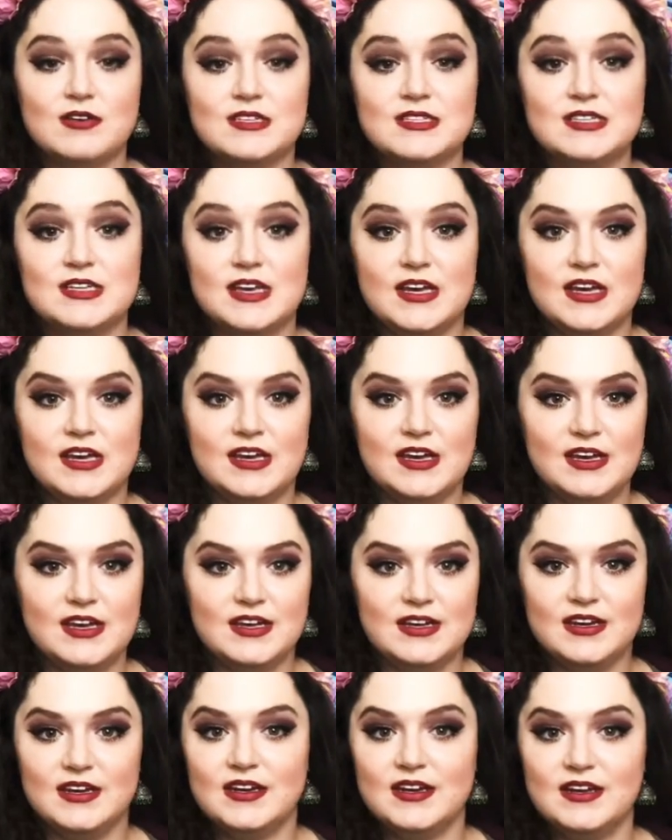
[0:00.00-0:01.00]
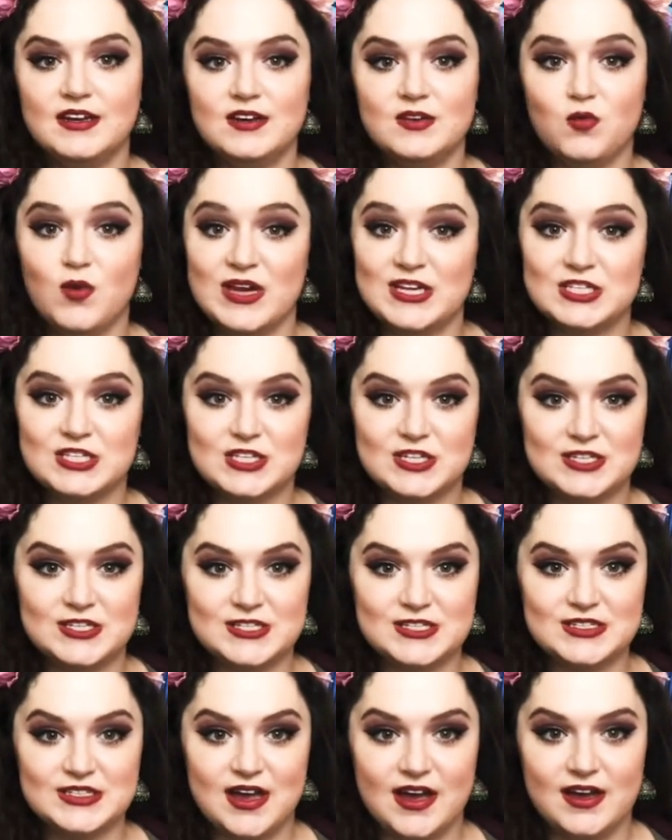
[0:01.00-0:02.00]
seeing in Western
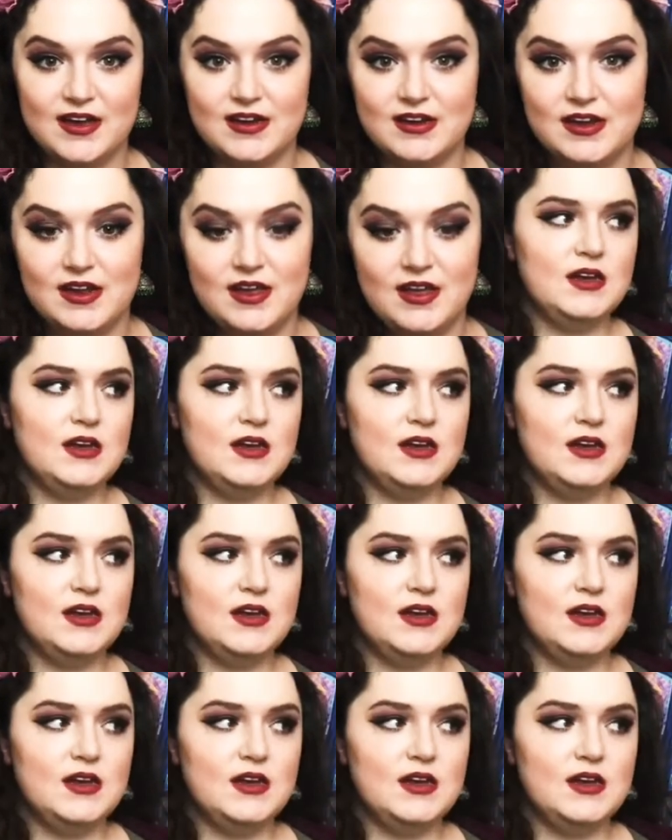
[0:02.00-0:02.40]
society.